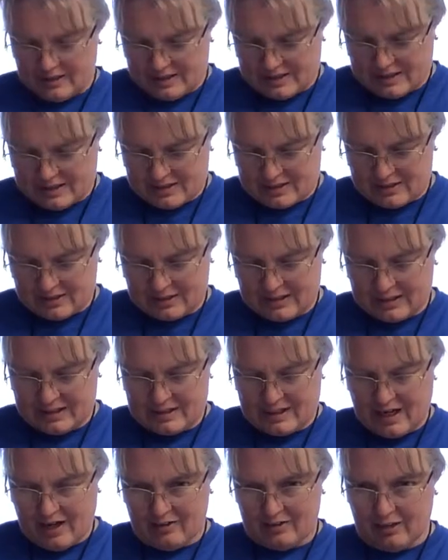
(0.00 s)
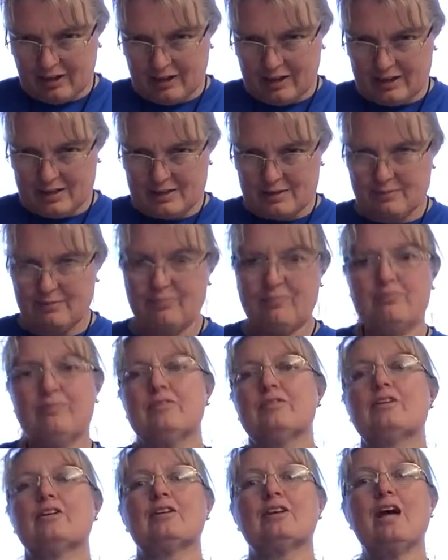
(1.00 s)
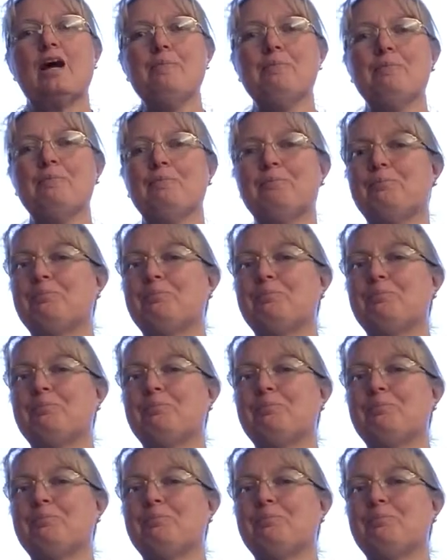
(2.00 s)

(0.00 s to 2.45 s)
This is looking down on it. Okay?